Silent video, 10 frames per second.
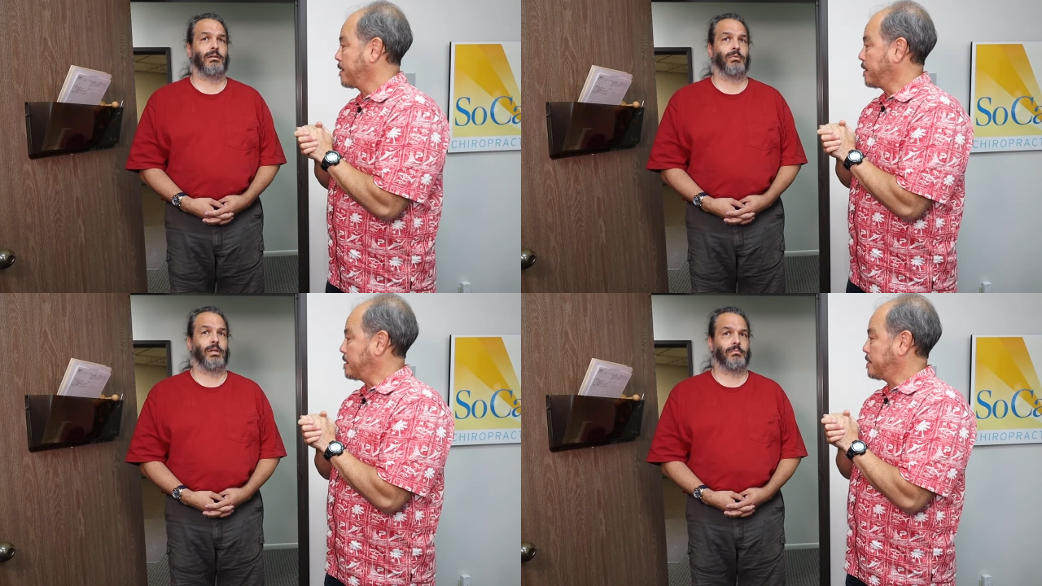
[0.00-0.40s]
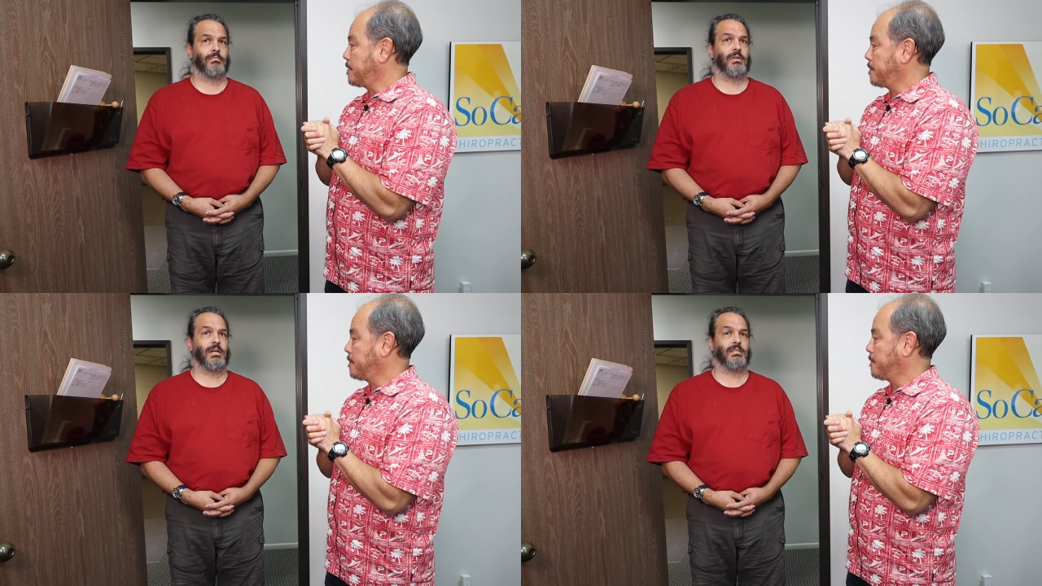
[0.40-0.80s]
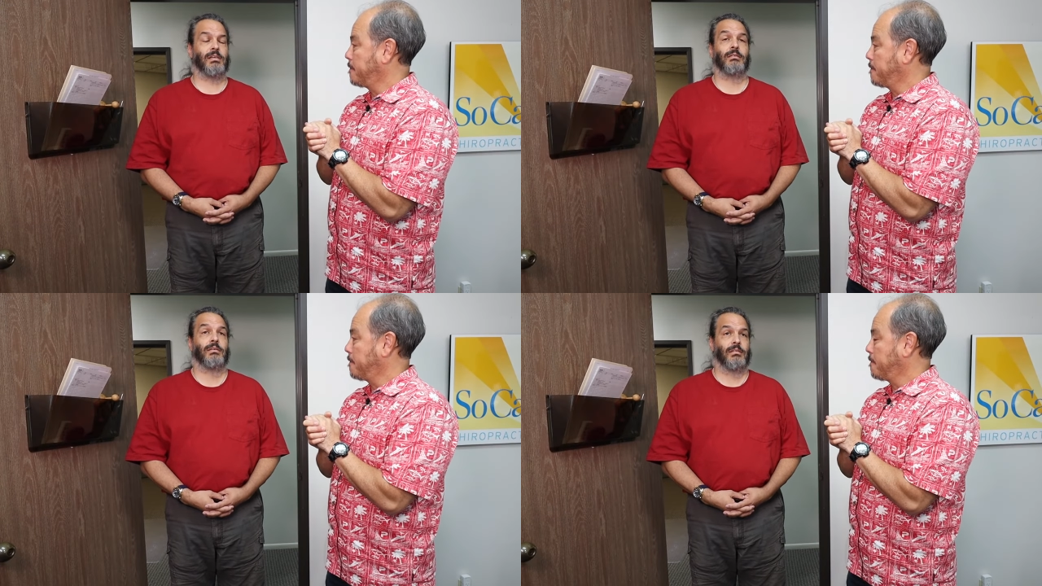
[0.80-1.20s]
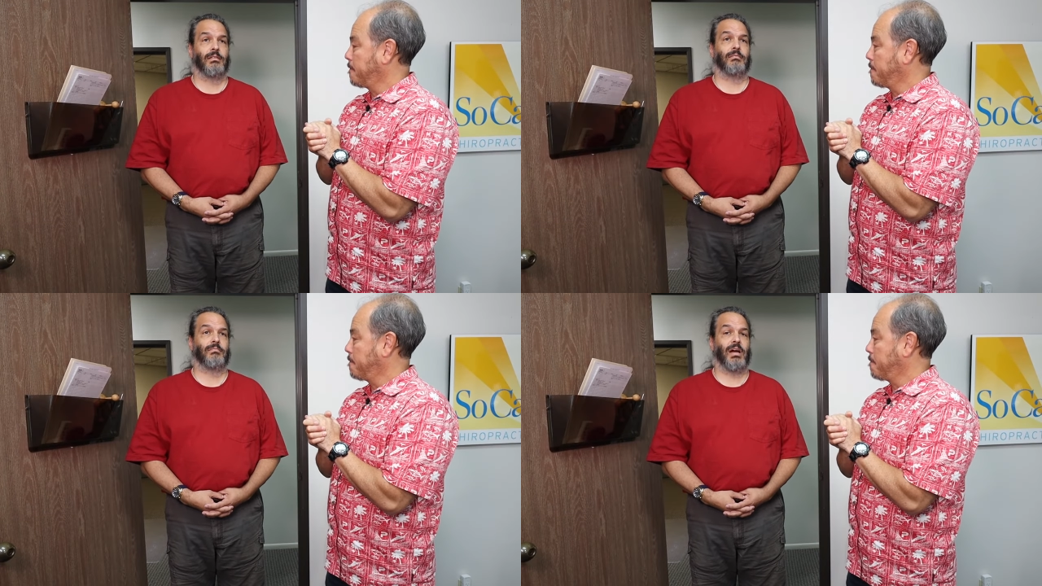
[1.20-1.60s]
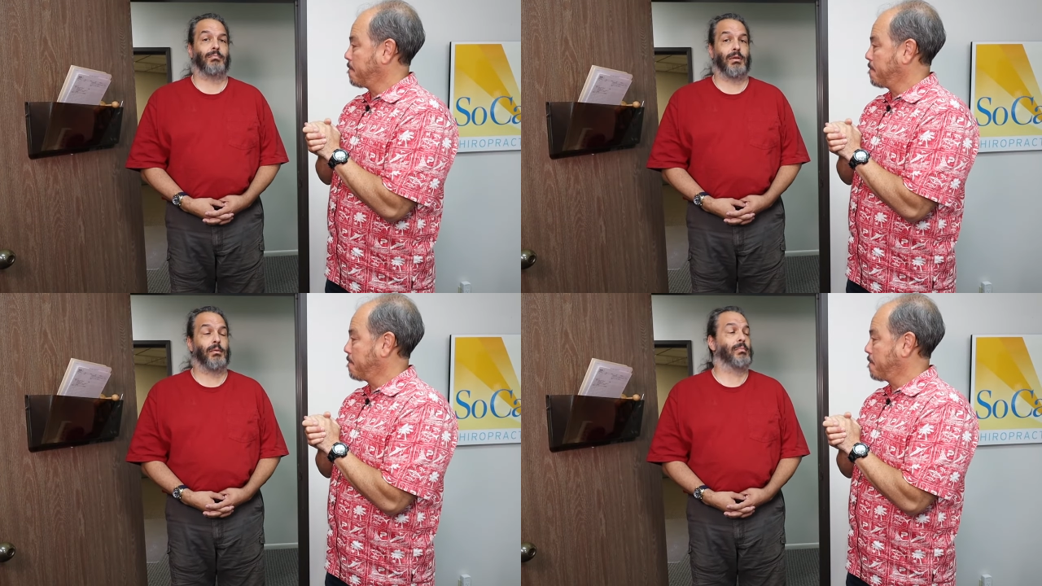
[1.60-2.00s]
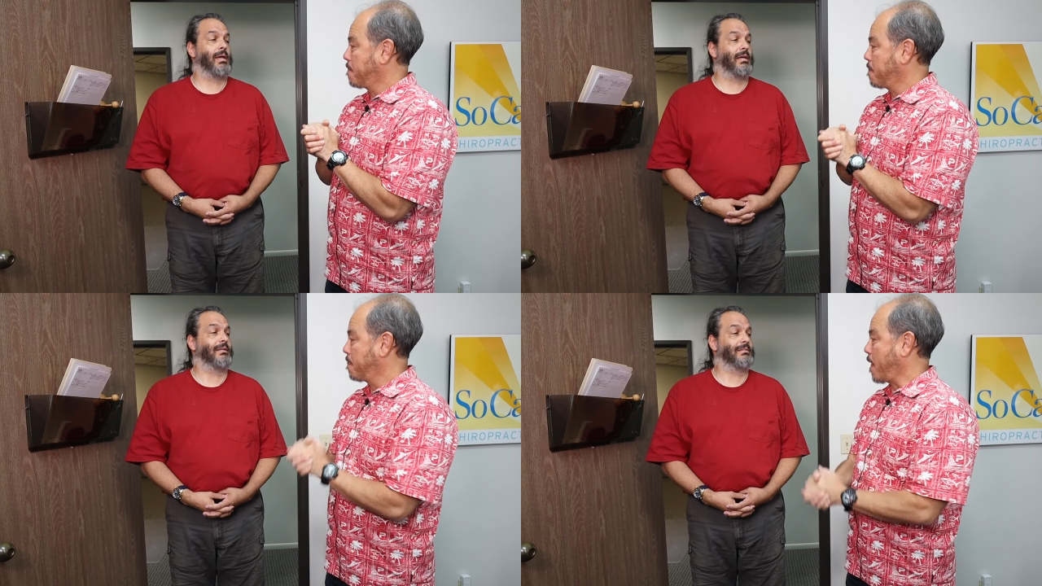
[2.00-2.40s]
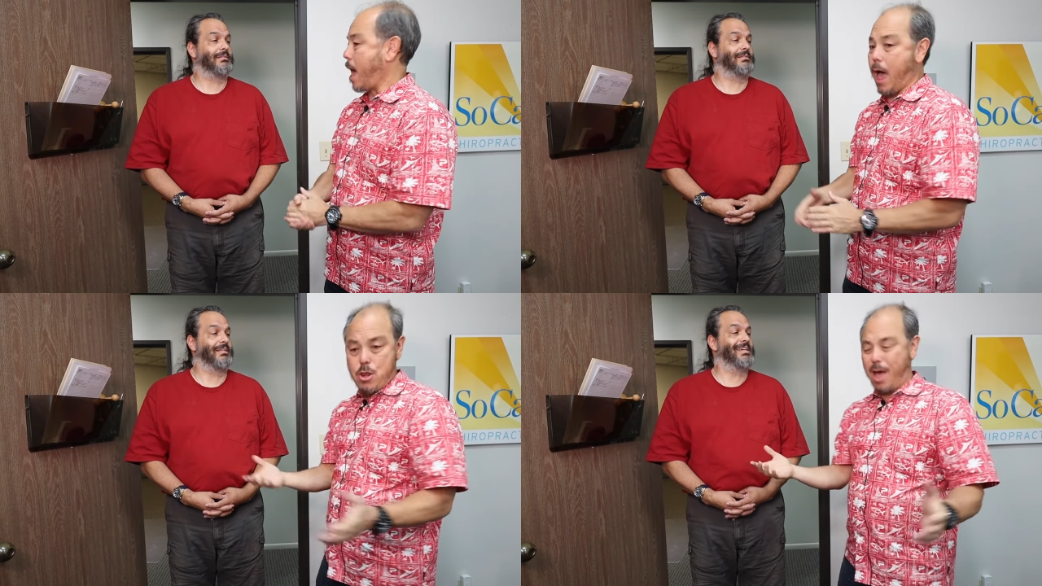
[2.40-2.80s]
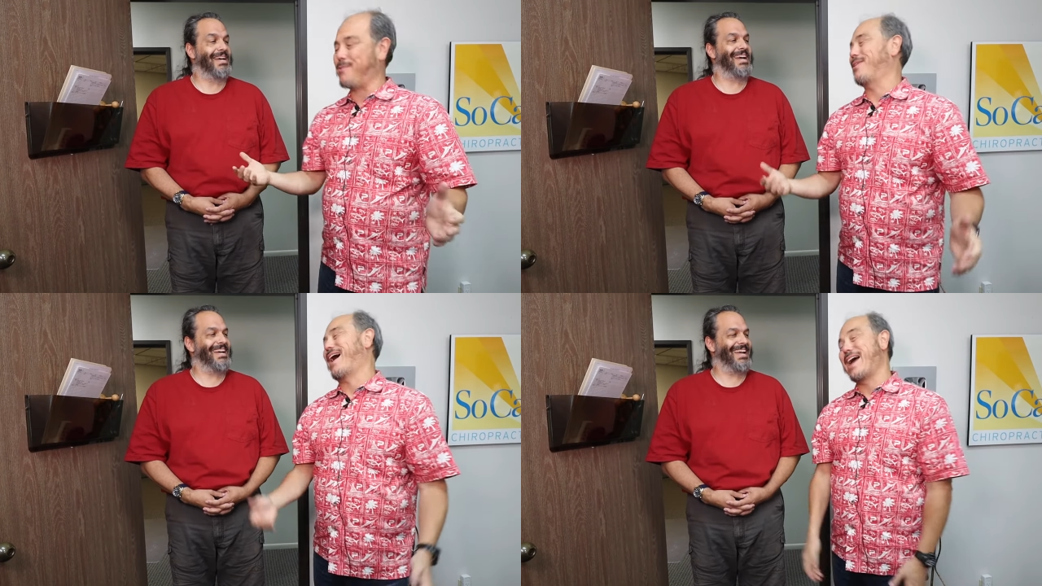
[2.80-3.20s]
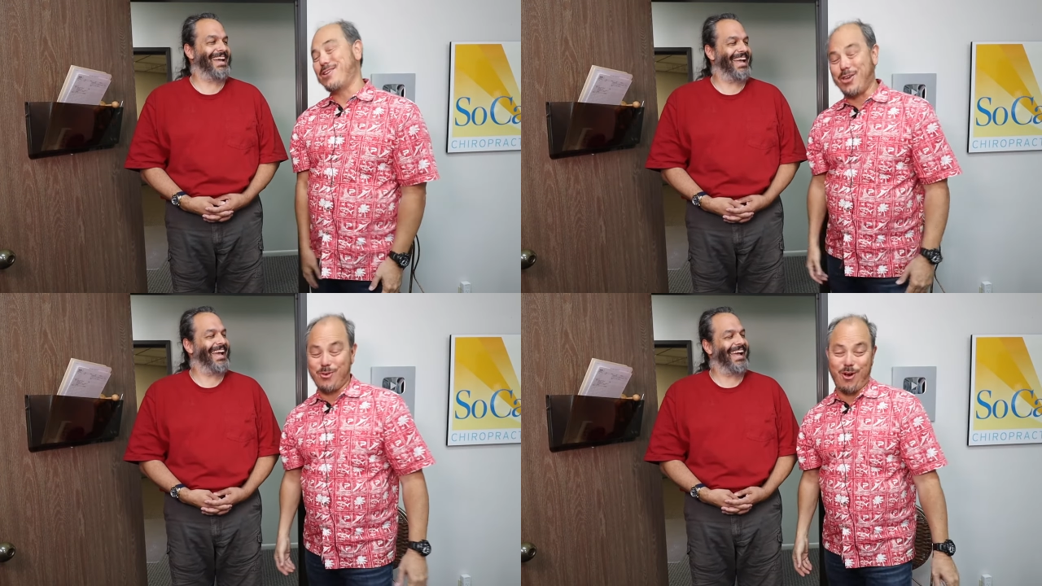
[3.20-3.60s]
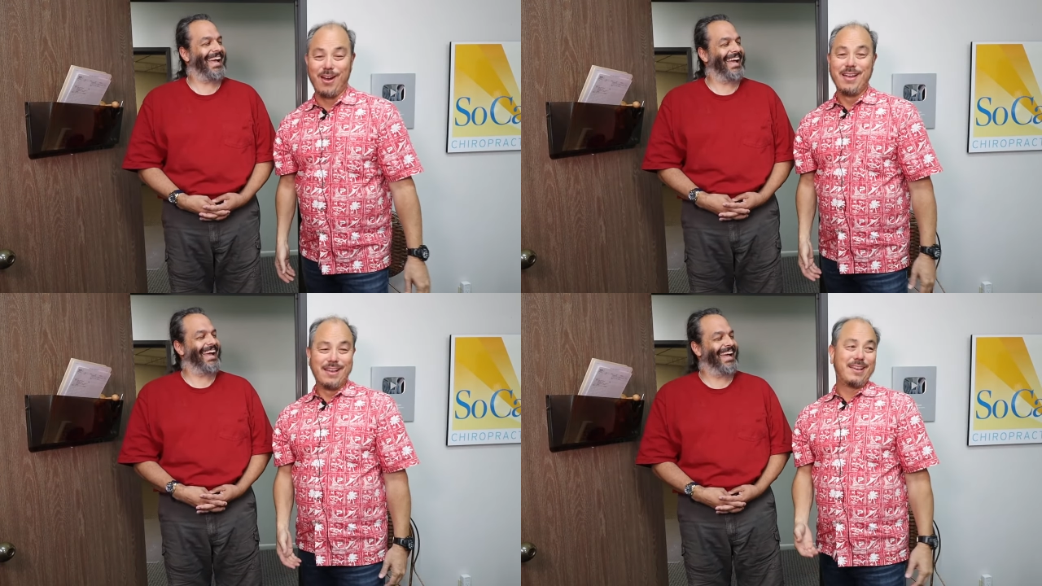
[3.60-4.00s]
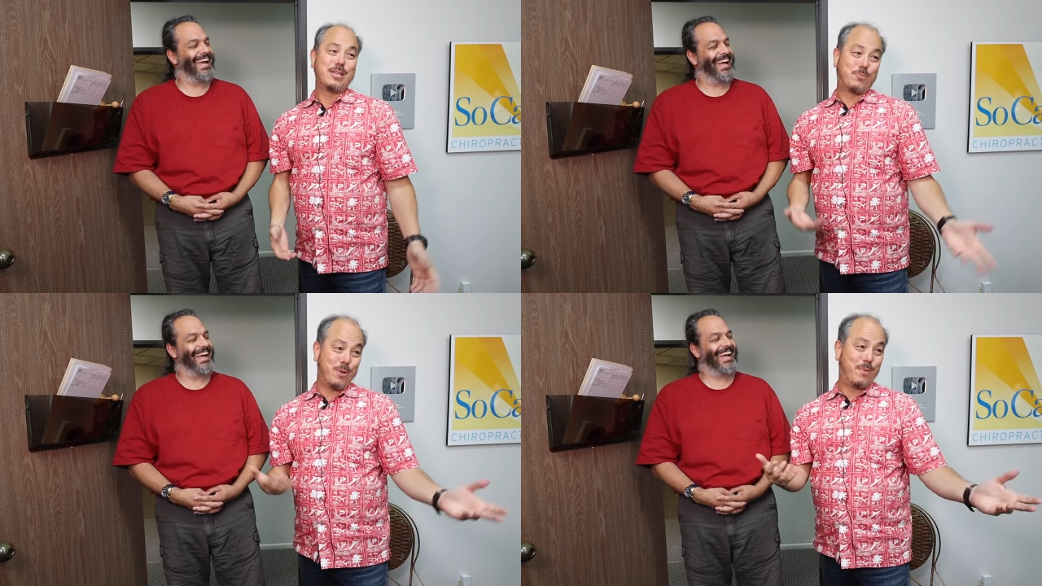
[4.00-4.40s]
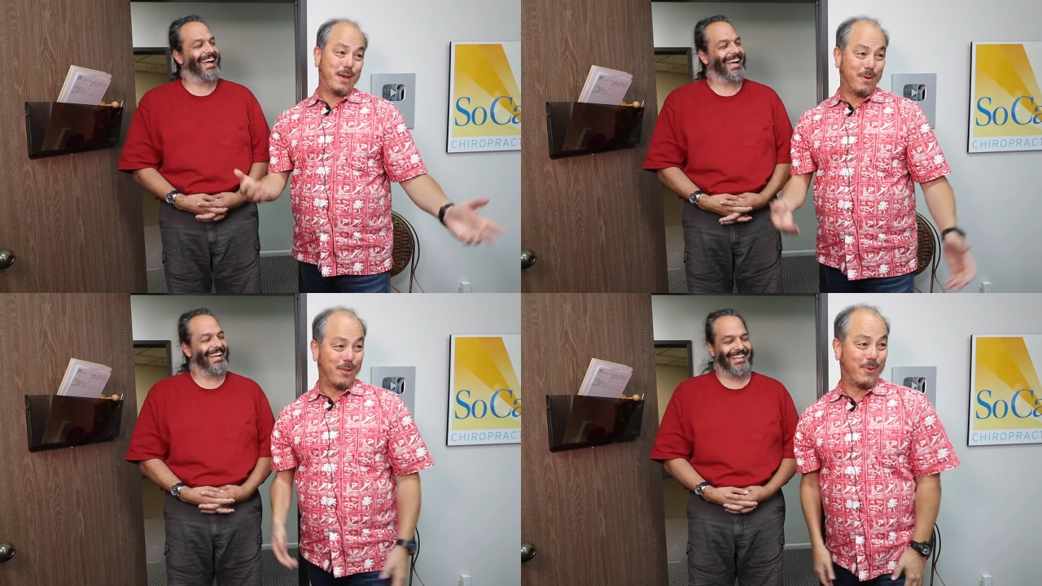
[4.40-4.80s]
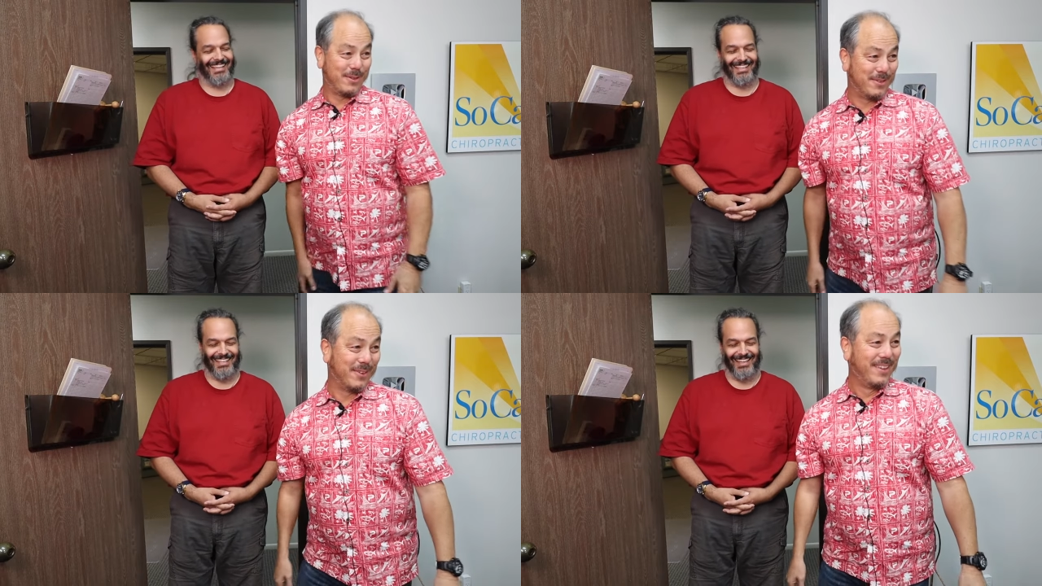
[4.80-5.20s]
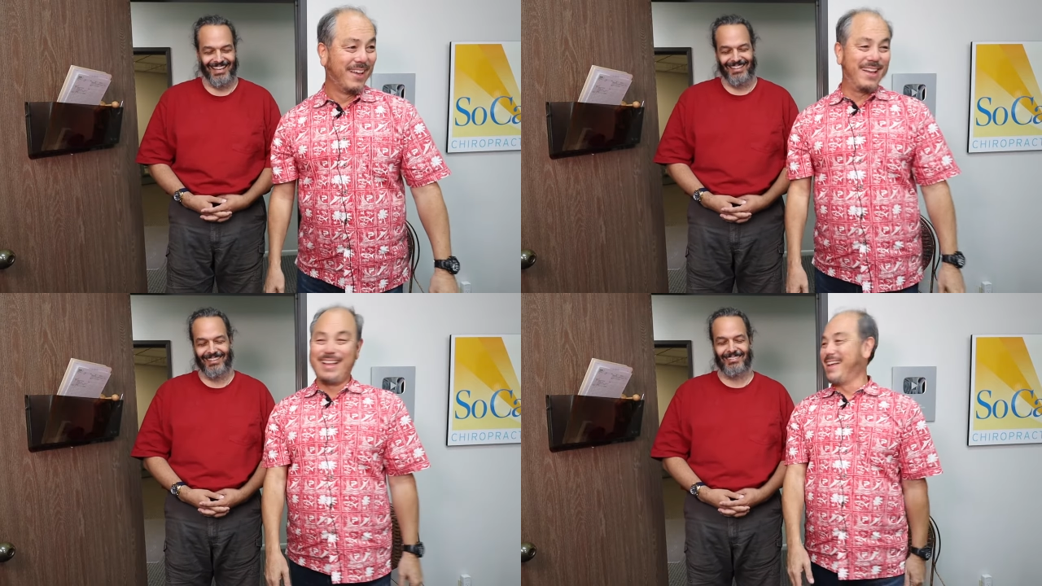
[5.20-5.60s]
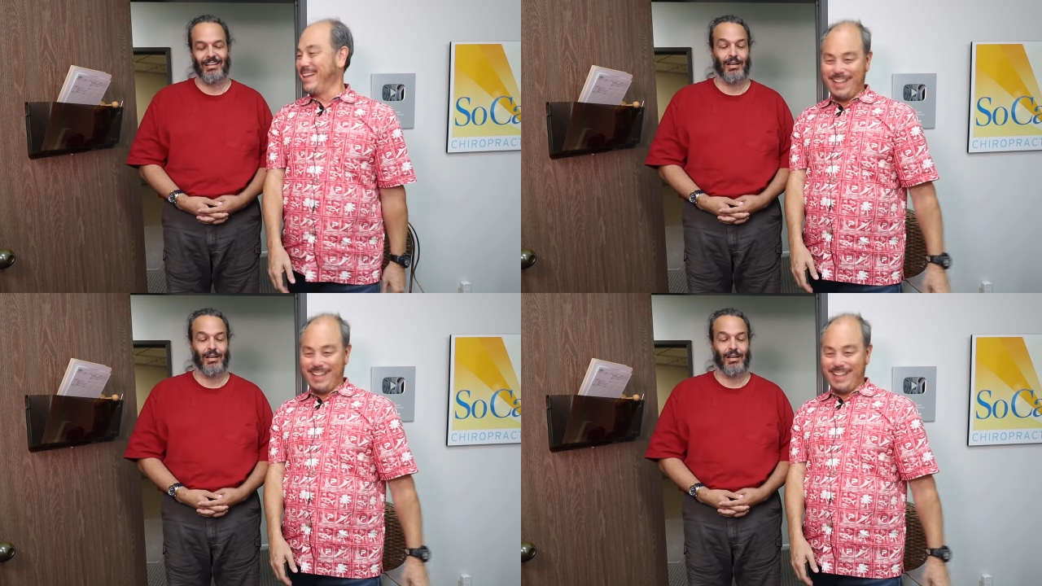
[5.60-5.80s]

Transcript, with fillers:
Speaker 1: want to. I'm coming back. I know. Well, I know you are. He's prepaid, by the way, too. Yeah.